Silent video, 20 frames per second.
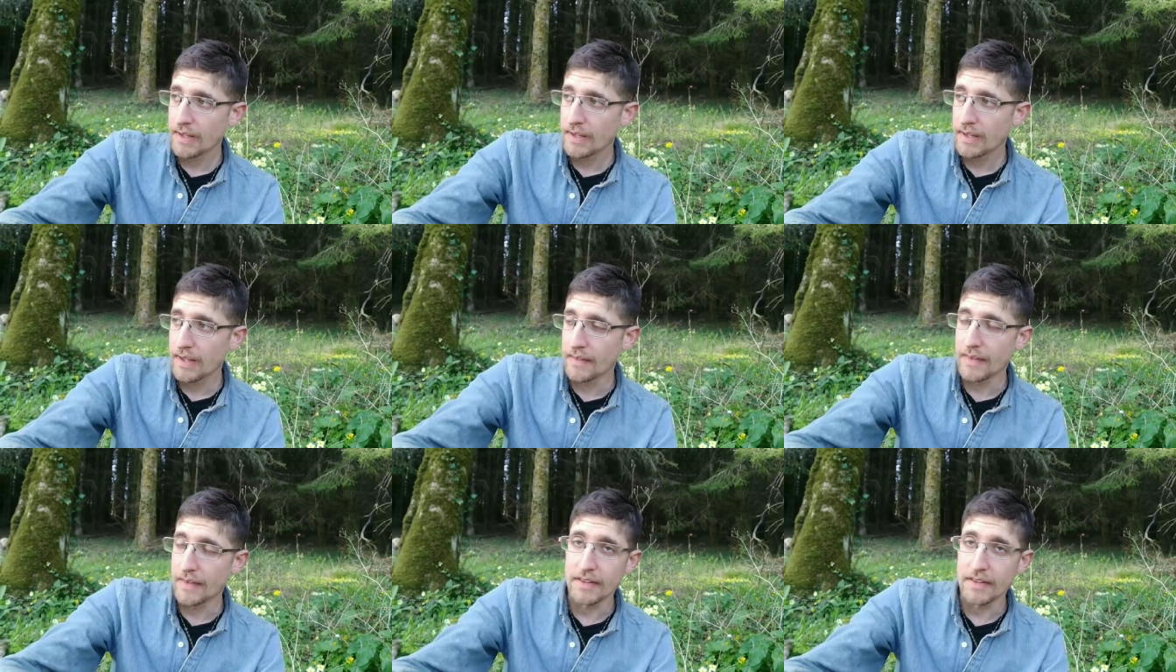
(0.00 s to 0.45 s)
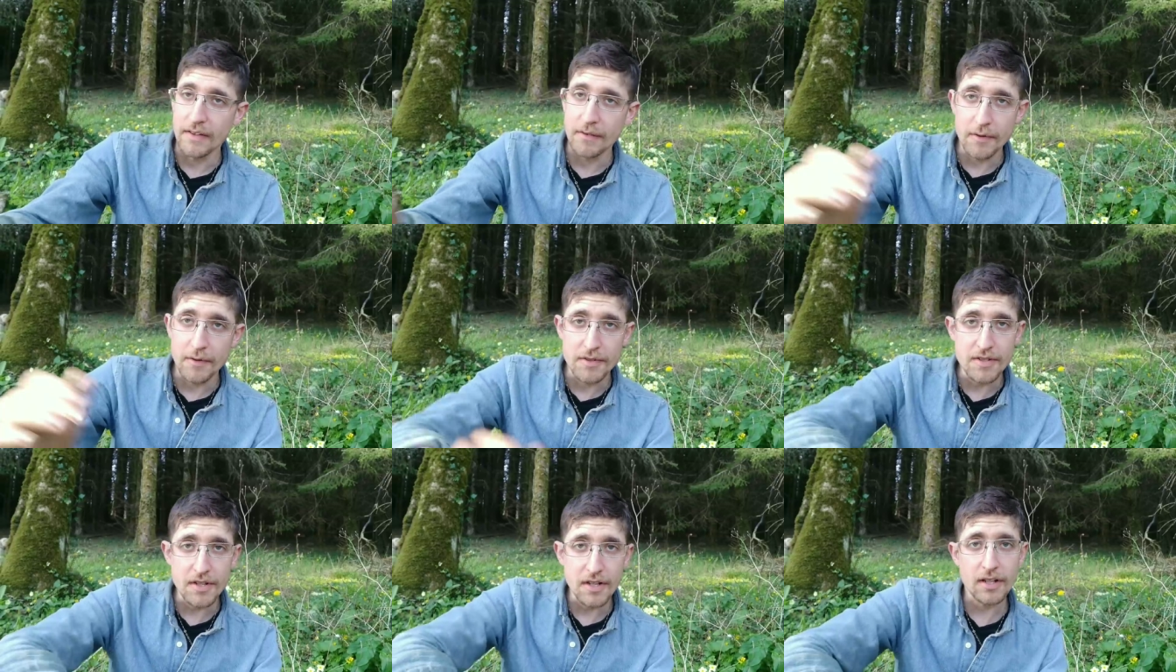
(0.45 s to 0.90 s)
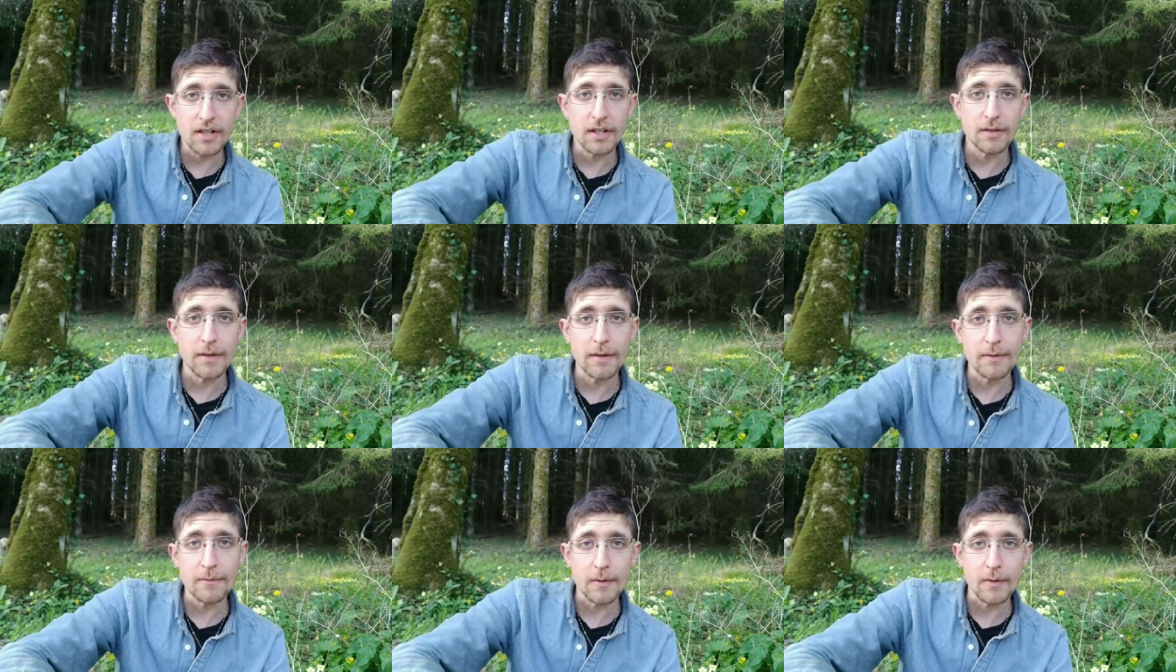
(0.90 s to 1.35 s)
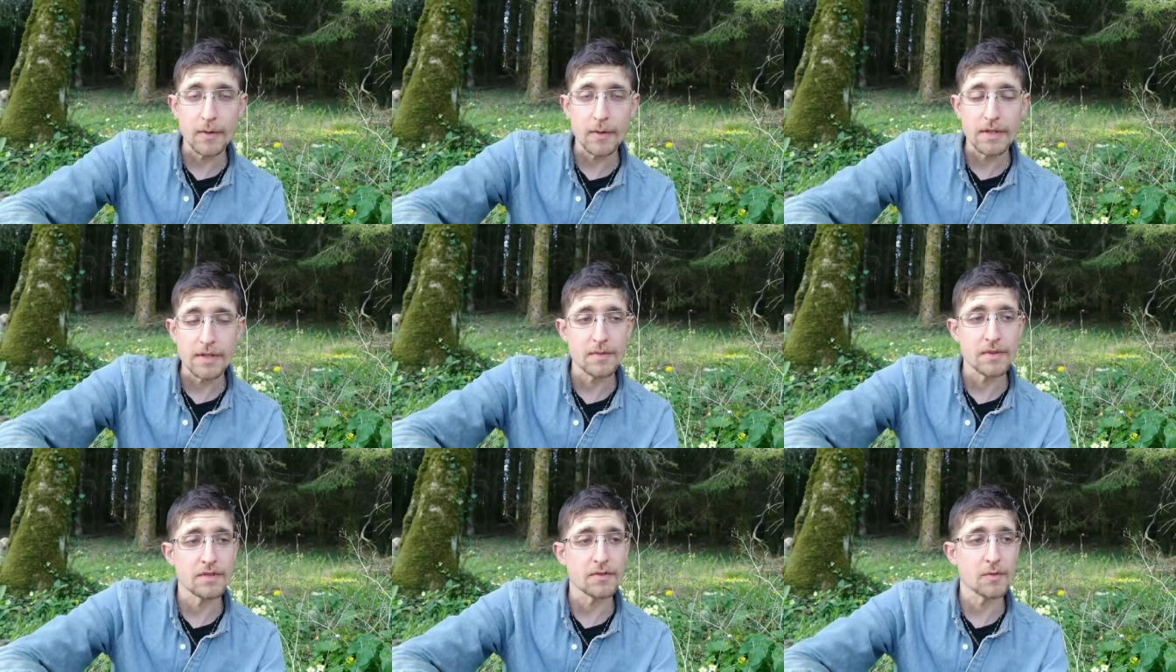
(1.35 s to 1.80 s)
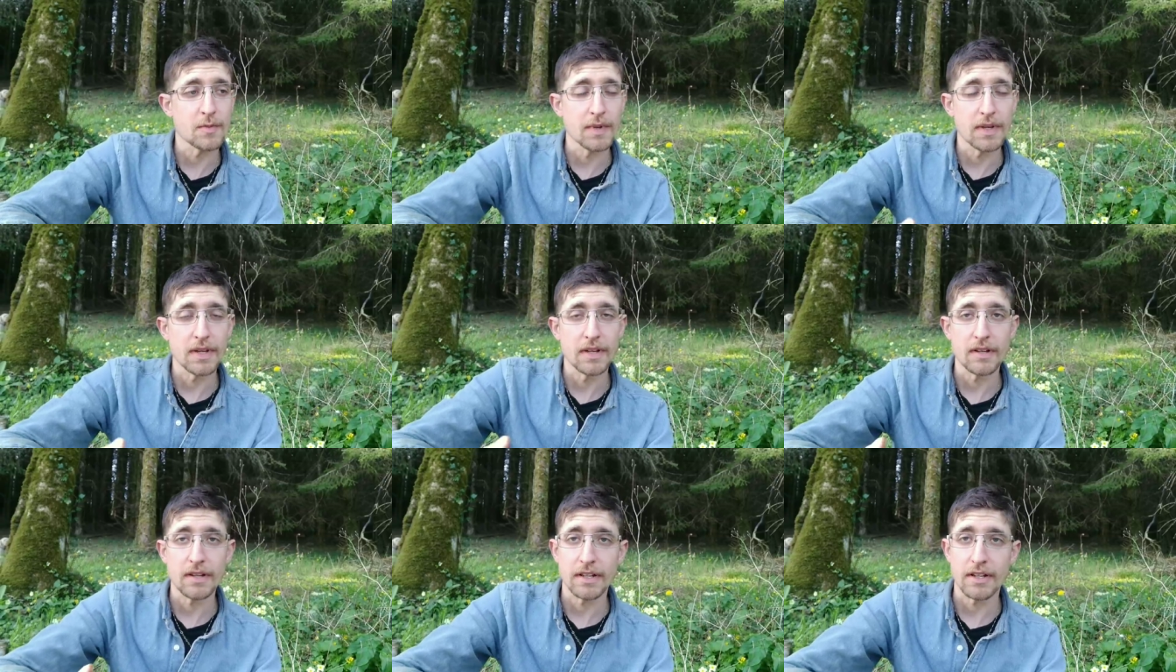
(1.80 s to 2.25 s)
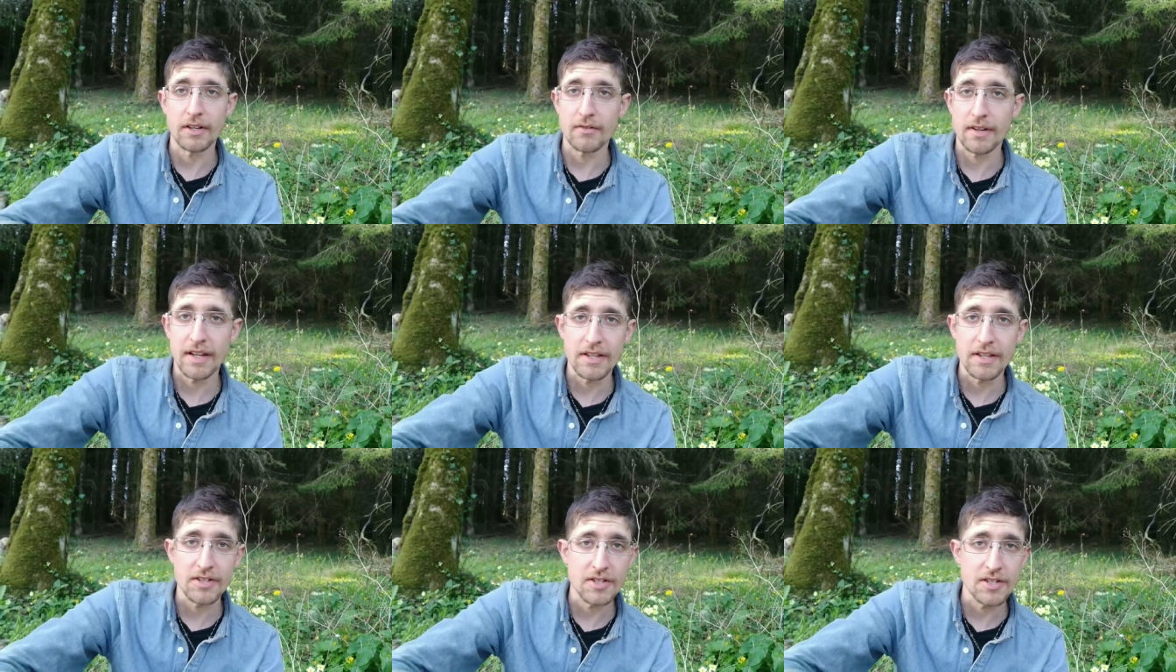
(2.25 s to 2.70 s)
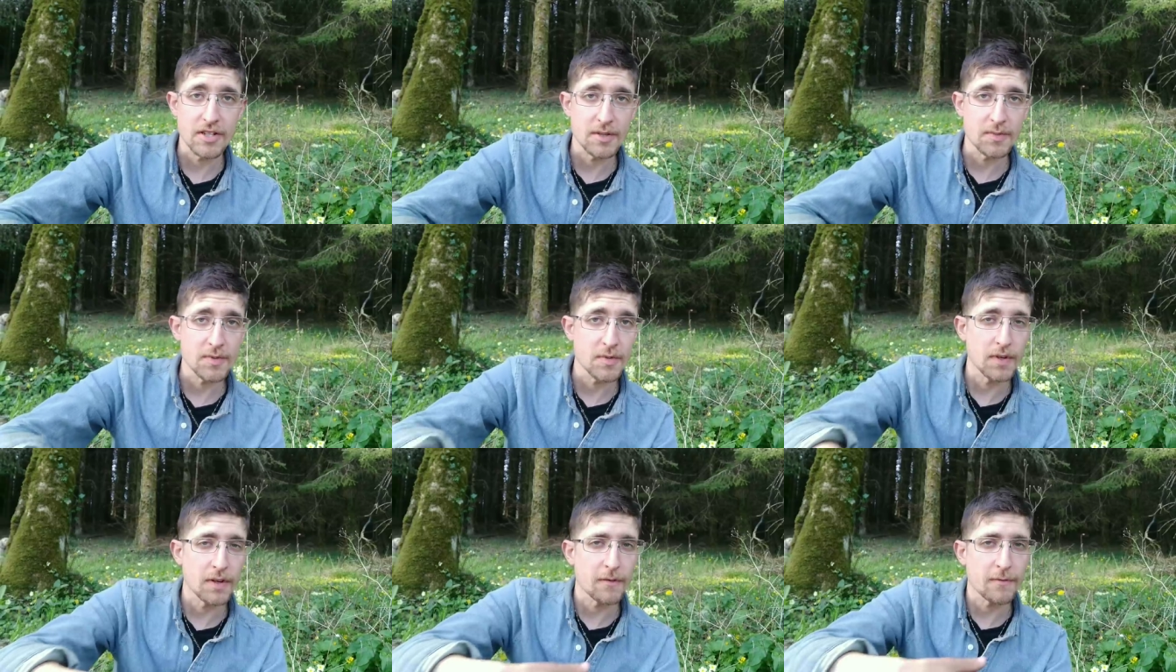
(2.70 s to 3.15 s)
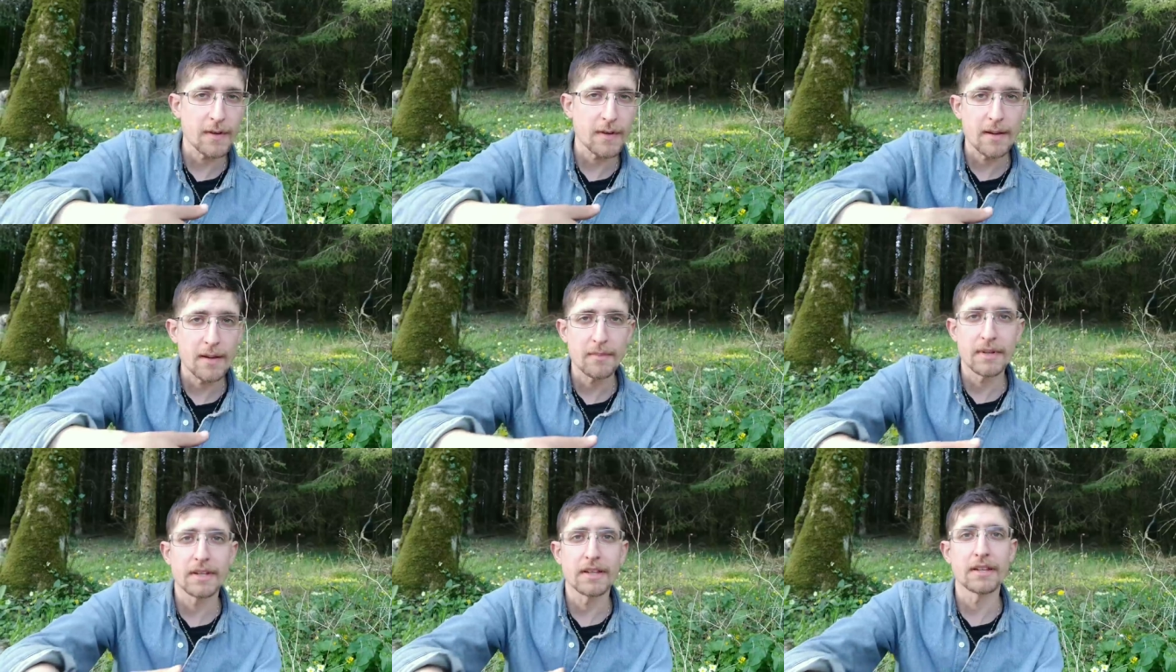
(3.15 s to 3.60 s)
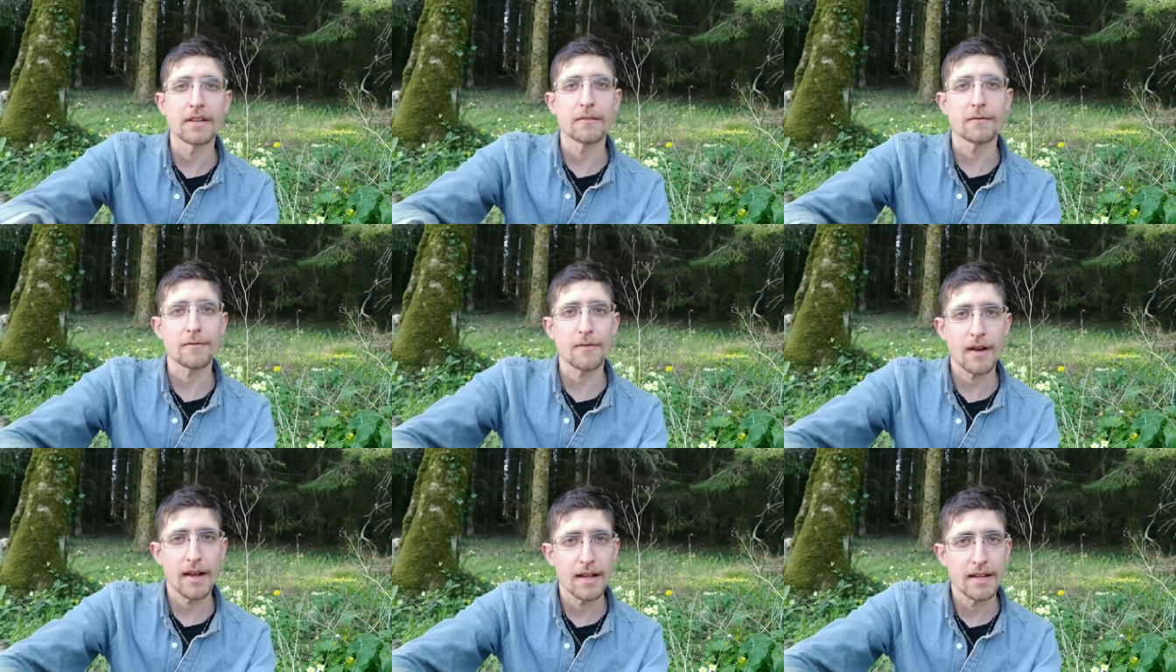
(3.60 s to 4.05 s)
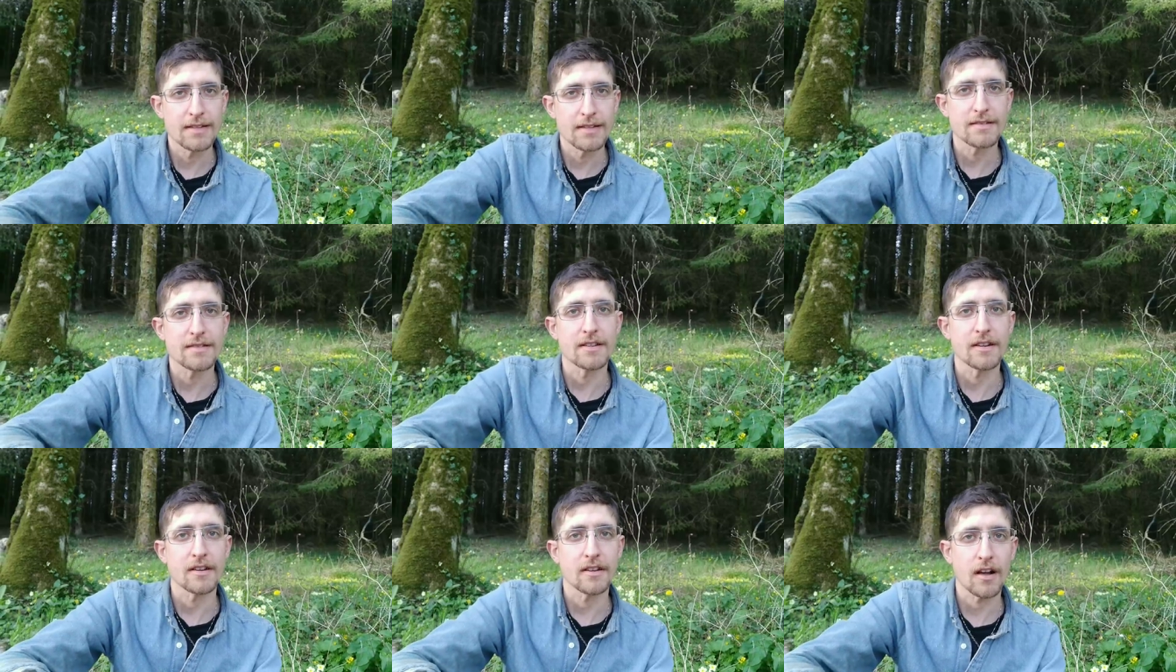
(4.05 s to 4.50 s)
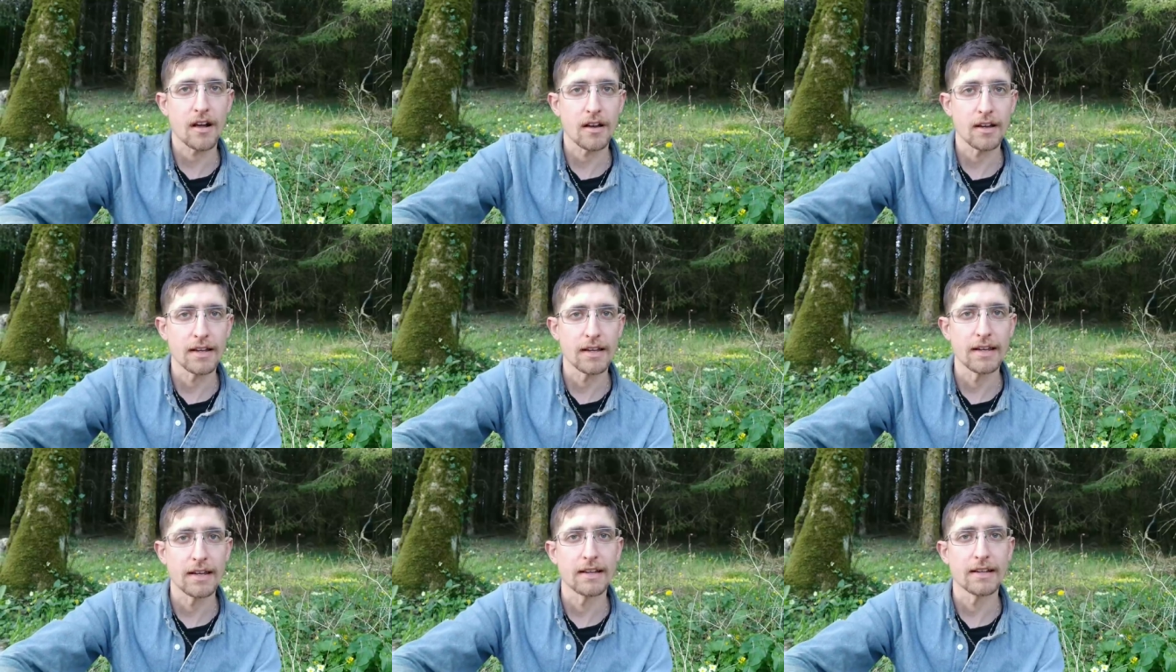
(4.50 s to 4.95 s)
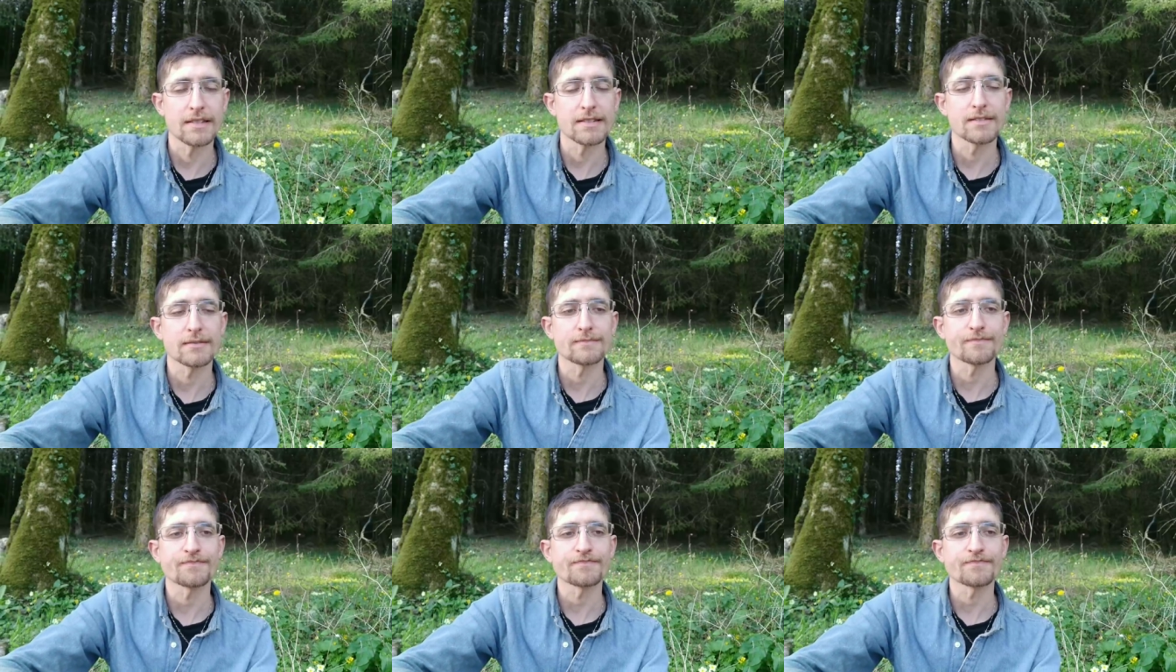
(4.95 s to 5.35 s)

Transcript: And then you have your circle of influence, which would be like your relationships with your family, your friends, your colleagues,